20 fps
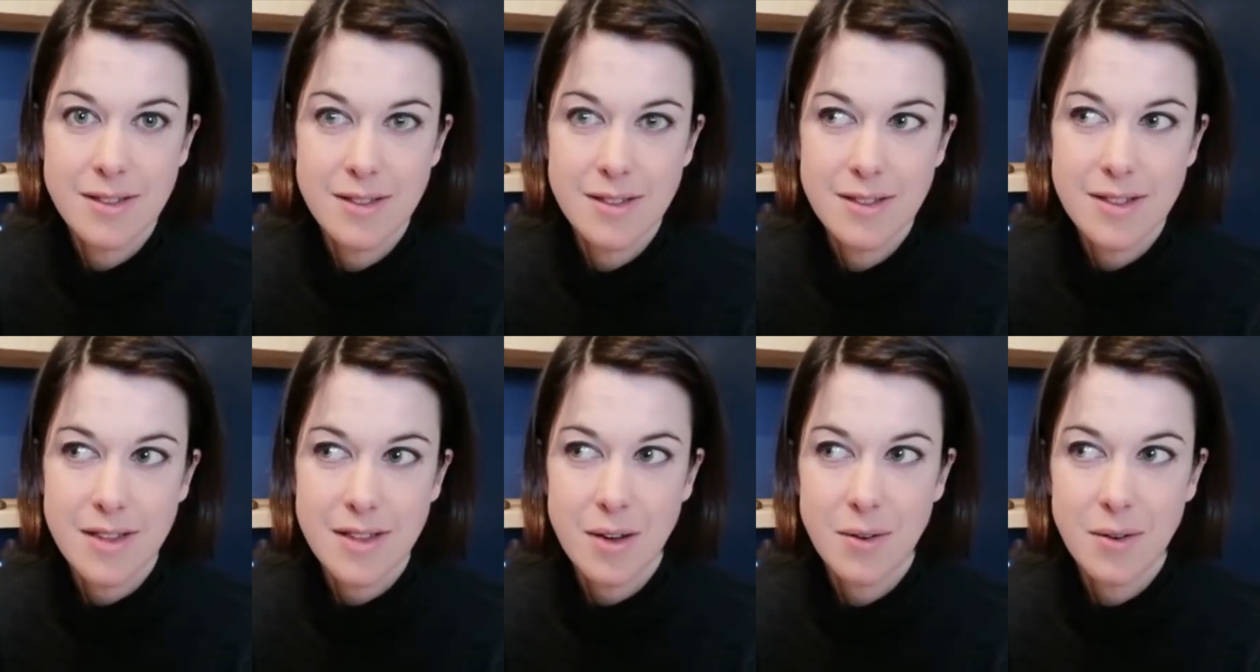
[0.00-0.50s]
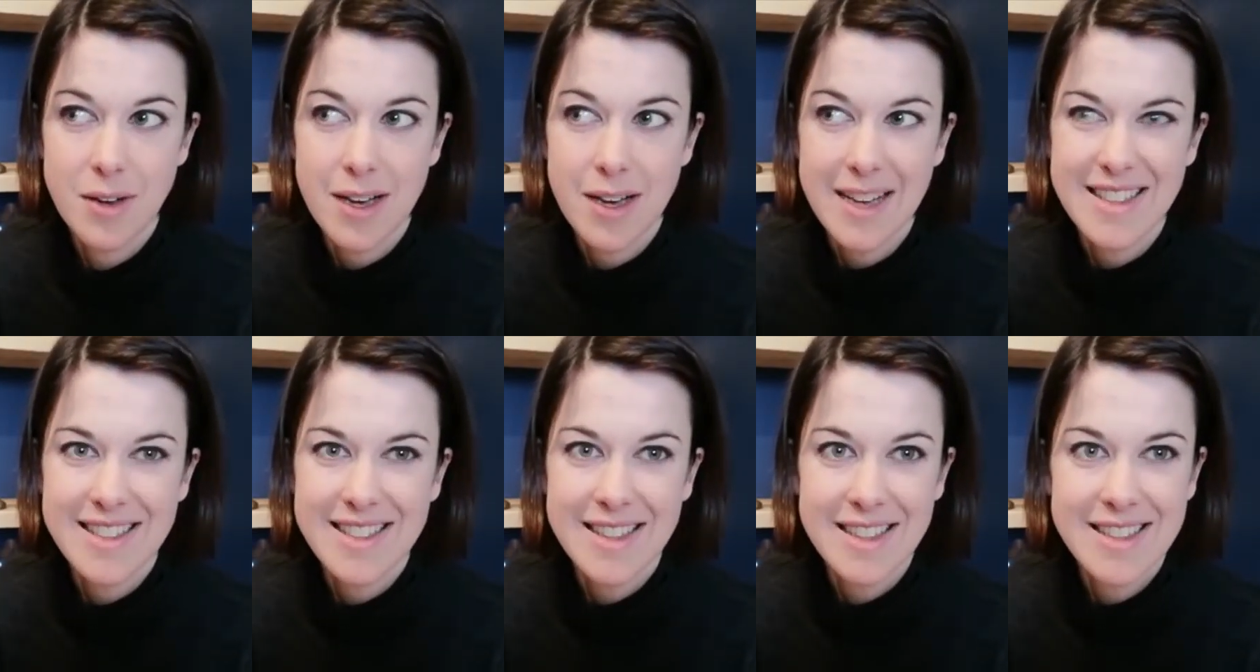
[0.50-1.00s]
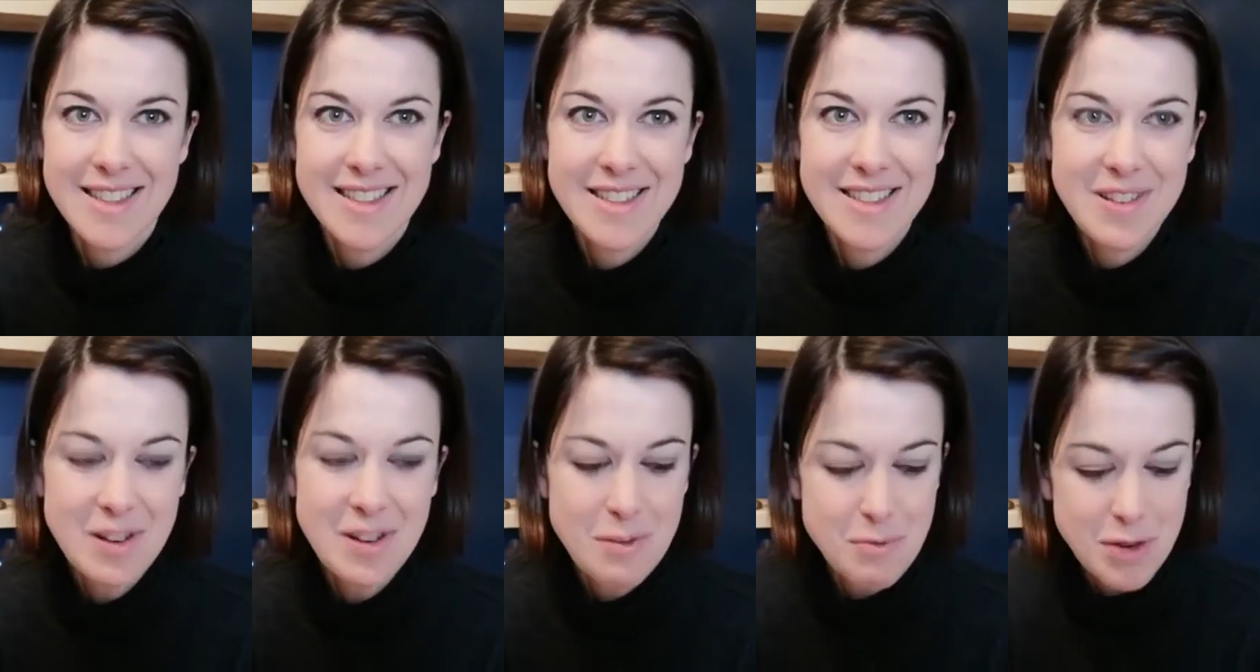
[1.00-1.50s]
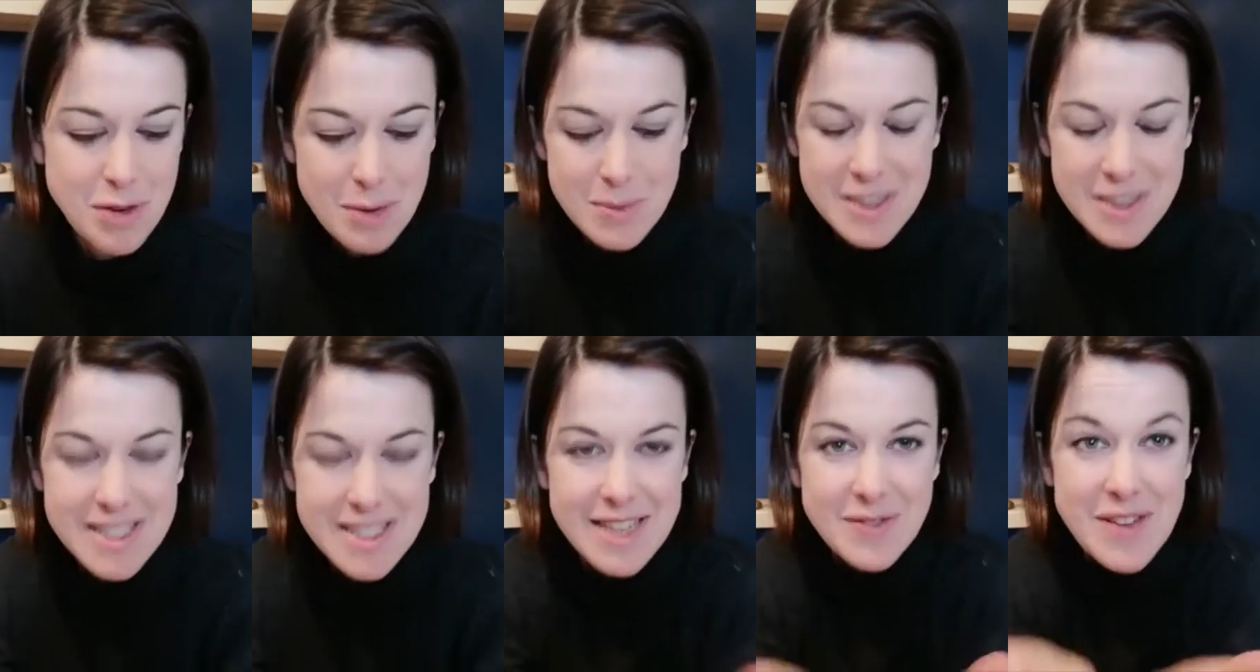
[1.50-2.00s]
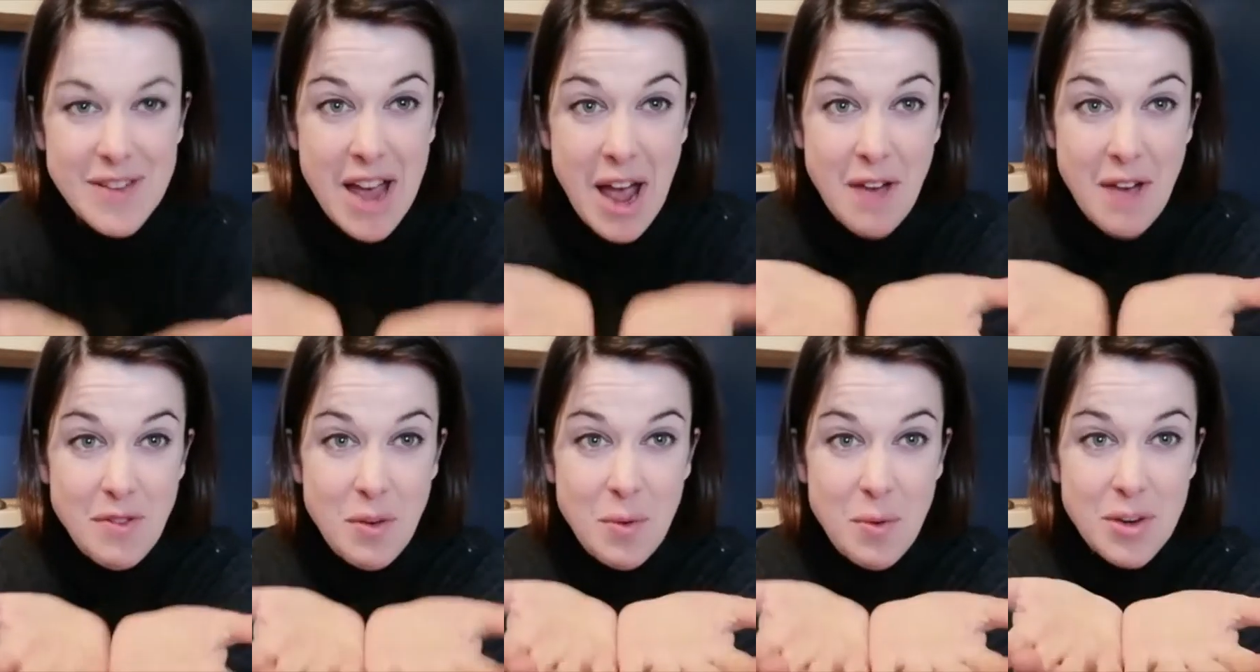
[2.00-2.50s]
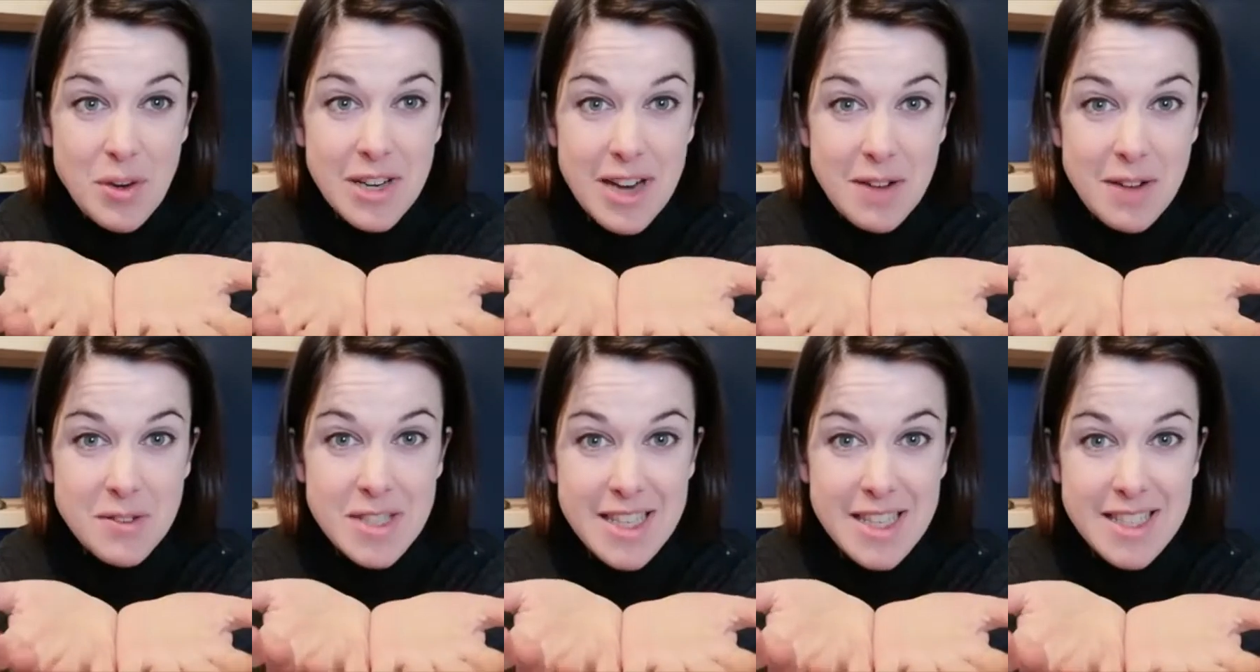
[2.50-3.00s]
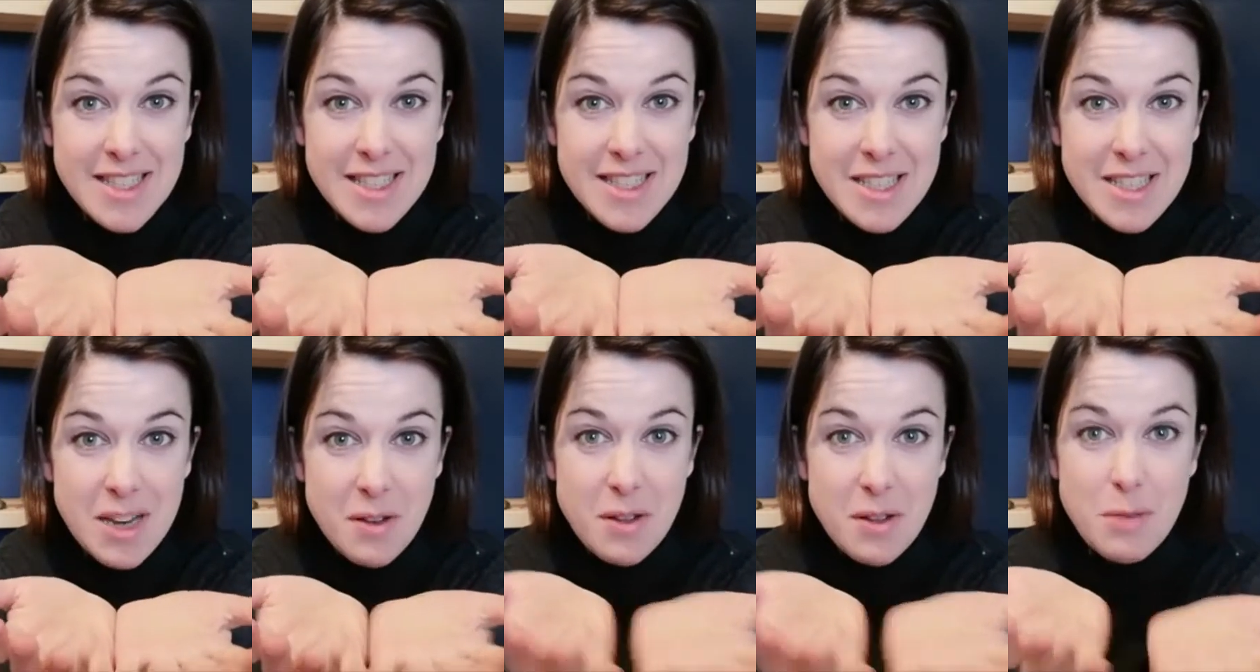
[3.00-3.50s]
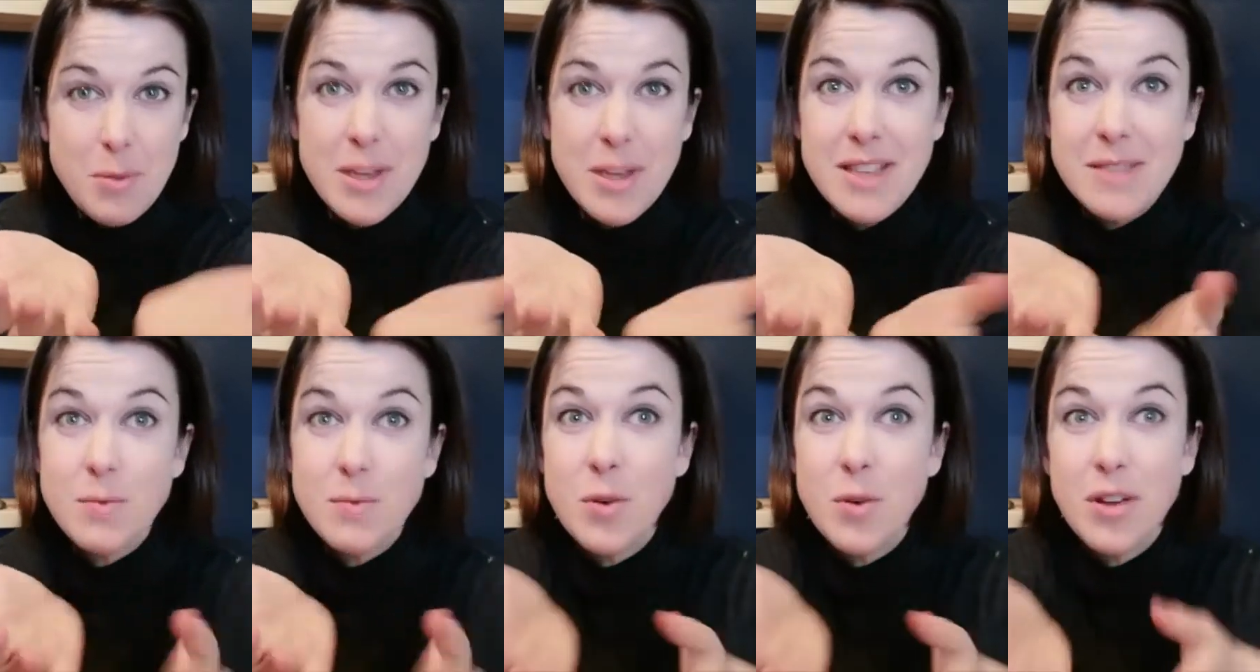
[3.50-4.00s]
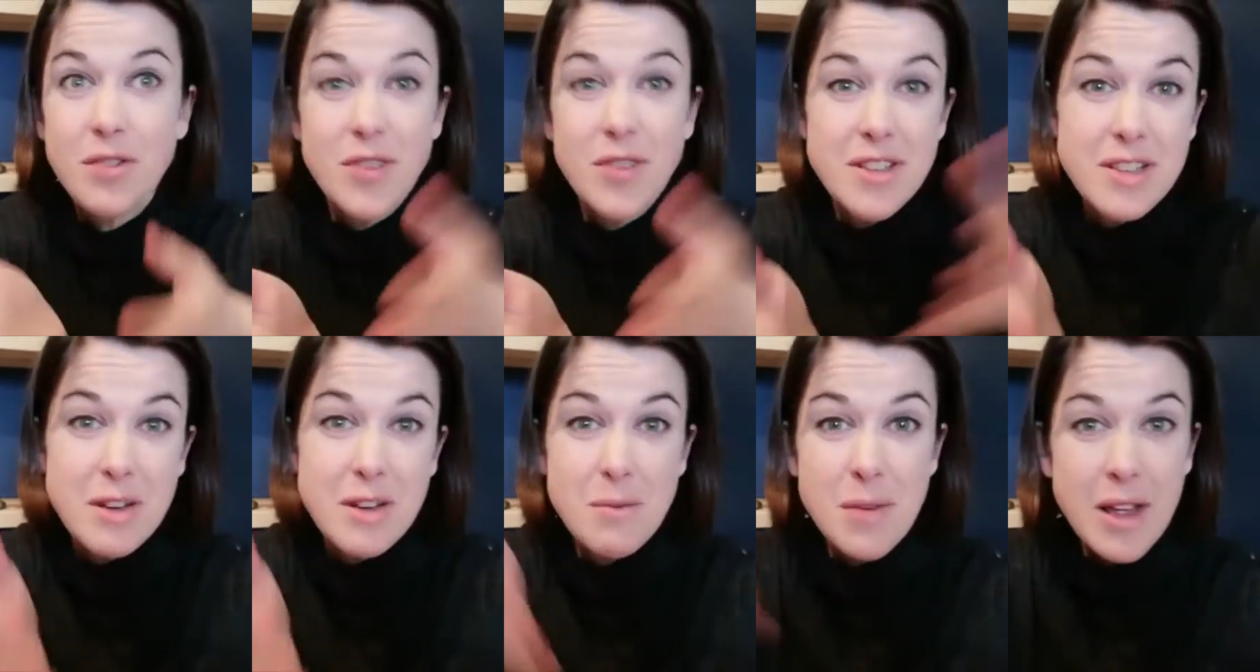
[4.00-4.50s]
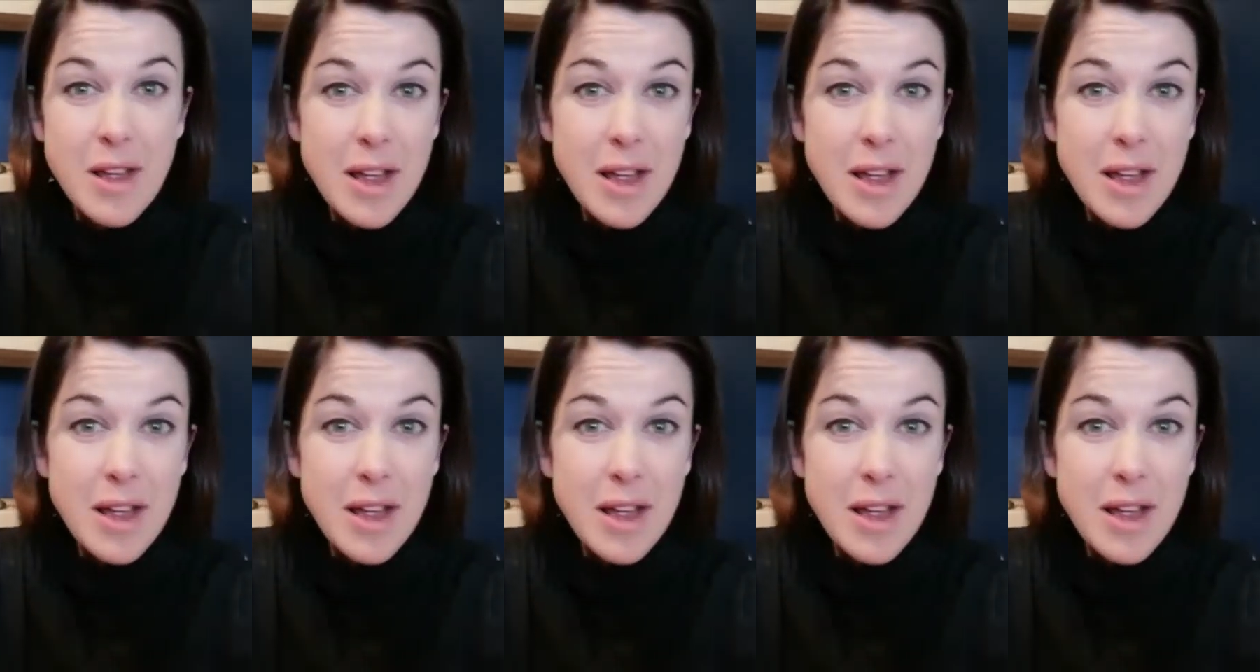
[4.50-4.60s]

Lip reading: So I just couldn't bring myself to have a woodlouse here to show you, because what if I don't